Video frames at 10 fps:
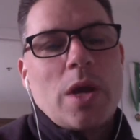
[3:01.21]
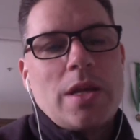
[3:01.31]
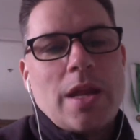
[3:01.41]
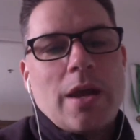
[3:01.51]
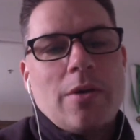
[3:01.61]

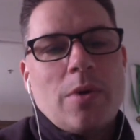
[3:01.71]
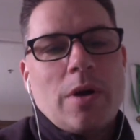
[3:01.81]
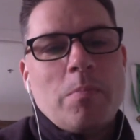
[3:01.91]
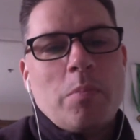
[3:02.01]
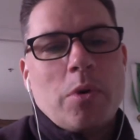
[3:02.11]

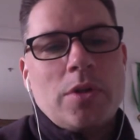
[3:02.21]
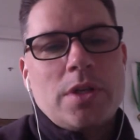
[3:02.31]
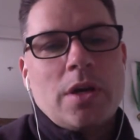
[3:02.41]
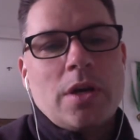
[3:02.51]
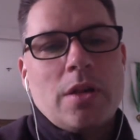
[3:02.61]
now,
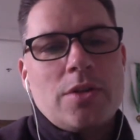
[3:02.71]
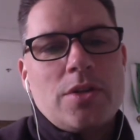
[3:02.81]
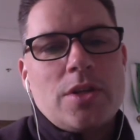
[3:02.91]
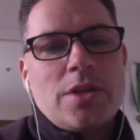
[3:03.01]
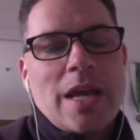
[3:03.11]
Burlington College
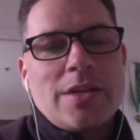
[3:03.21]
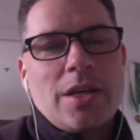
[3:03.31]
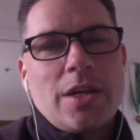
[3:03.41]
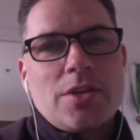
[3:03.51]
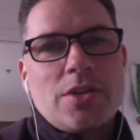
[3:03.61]
is
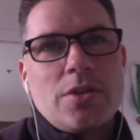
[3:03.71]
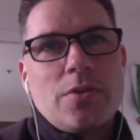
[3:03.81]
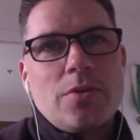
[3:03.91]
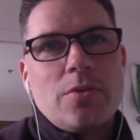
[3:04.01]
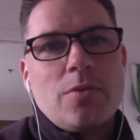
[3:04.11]
asking us
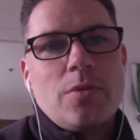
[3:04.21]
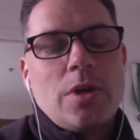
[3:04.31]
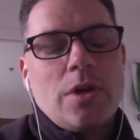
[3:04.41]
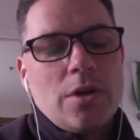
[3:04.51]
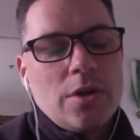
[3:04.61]
to
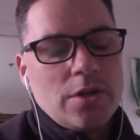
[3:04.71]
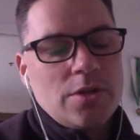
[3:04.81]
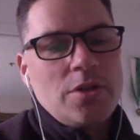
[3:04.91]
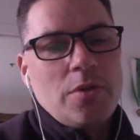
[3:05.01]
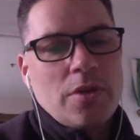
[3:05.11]

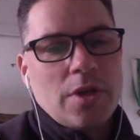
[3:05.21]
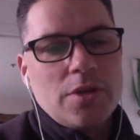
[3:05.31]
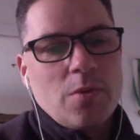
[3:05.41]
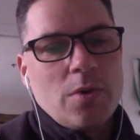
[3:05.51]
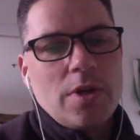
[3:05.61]
two
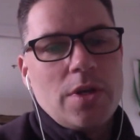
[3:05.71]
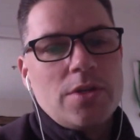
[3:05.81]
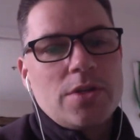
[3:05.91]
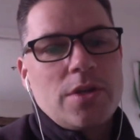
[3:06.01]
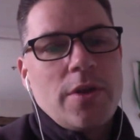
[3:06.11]
things. One
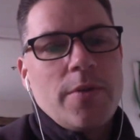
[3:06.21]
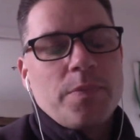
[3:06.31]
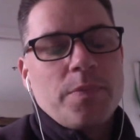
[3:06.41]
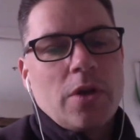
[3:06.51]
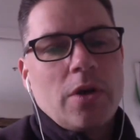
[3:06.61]
is
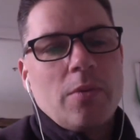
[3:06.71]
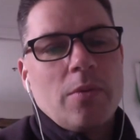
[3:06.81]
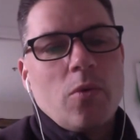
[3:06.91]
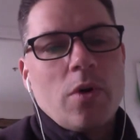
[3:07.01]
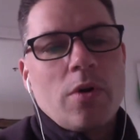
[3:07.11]

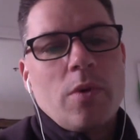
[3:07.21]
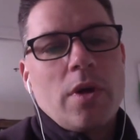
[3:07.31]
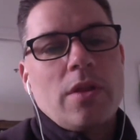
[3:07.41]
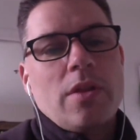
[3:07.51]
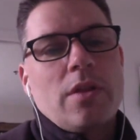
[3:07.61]
work
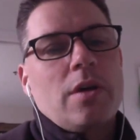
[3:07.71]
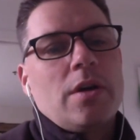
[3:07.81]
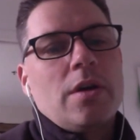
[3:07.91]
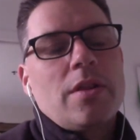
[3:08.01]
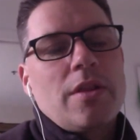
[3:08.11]
with
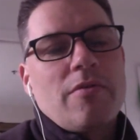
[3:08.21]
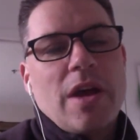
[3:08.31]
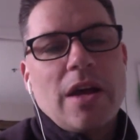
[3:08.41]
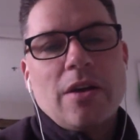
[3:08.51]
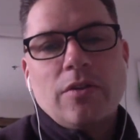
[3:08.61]
their
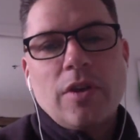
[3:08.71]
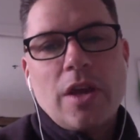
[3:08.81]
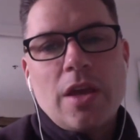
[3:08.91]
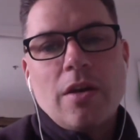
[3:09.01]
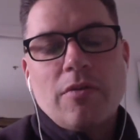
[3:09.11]

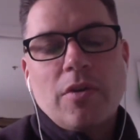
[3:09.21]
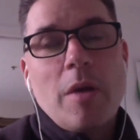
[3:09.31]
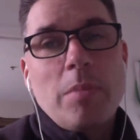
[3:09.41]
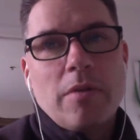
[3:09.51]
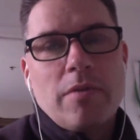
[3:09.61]
faculty, a
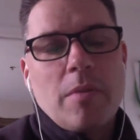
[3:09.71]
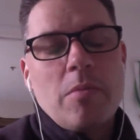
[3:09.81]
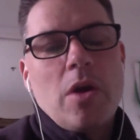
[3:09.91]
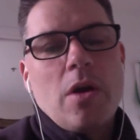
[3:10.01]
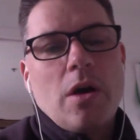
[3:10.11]
couple of them,
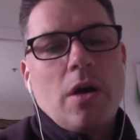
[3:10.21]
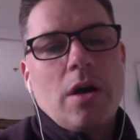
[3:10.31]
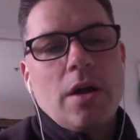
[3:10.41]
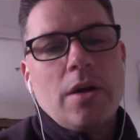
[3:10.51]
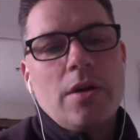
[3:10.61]

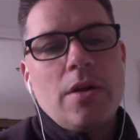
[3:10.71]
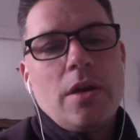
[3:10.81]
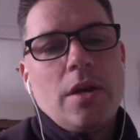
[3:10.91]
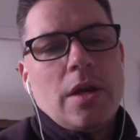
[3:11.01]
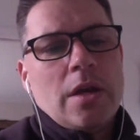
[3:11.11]
on
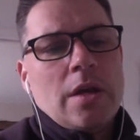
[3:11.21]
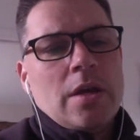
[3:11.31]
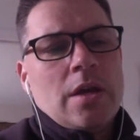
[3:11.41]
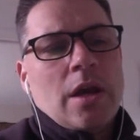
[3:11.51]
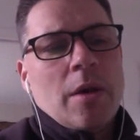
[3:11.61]

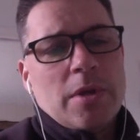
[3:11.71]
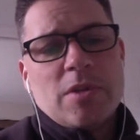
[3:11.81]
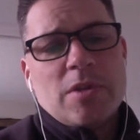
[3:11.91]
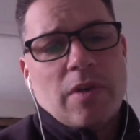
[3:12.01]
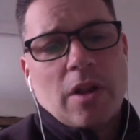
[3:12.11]
helping them
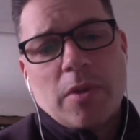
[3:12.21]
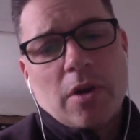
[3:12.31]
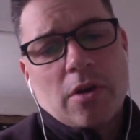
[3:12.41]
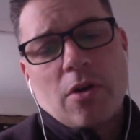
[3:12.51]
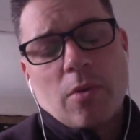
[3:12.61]
develop their
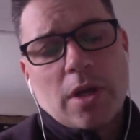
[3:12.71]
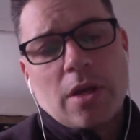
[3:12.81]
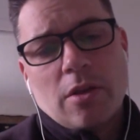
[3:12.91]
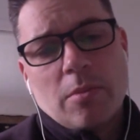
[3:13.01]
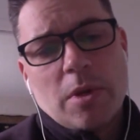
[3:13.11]

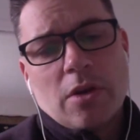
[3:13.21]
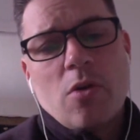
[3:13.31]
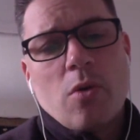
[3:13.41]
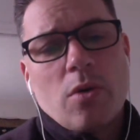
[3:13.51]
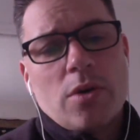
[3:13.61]
curriculum and their
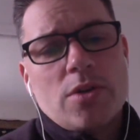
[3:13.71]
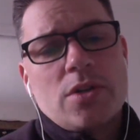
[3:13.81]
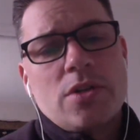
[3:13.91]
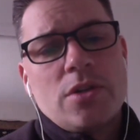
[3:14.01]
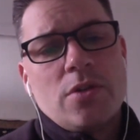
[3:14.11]

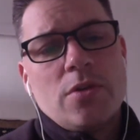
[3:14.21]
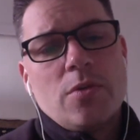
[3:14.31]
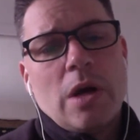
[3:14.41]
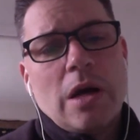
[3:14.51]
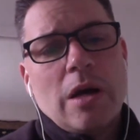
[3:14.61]
course
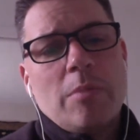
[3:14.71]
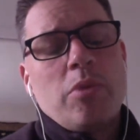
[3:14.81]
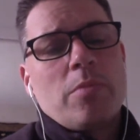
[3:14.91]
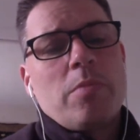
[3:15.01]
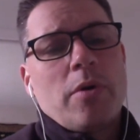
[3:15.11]
to
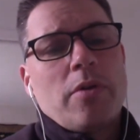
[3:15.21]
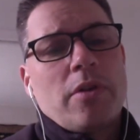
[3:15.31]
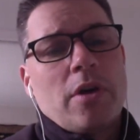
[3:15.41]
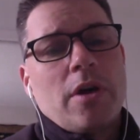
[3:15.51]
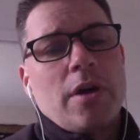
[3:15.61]
put both
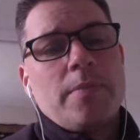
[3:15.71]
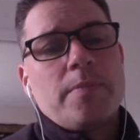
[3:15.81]
on